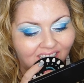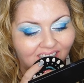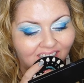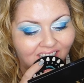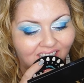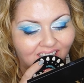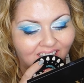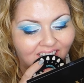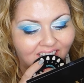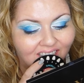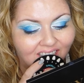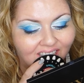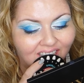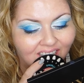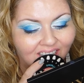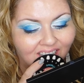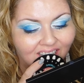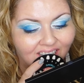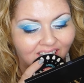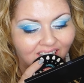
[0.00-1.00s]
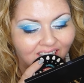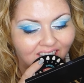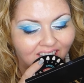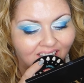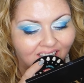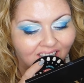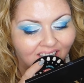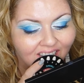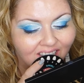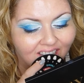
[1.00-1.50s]

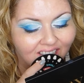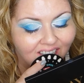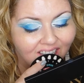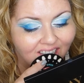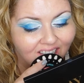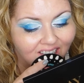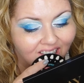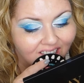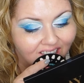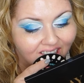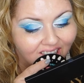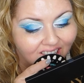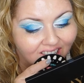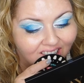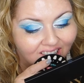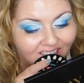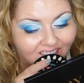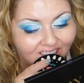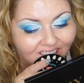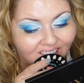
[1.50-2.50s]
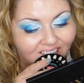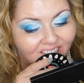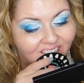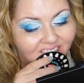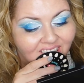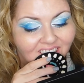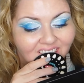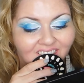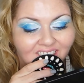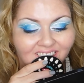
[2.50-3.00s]

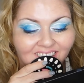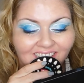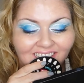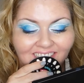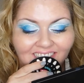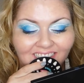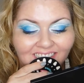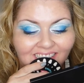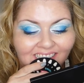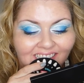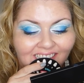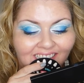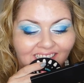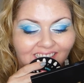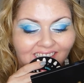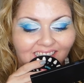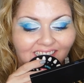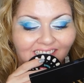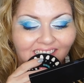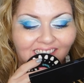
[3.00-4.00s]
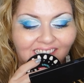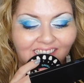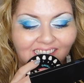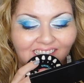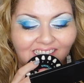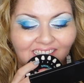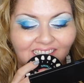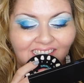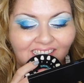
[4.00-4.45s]
[no speech]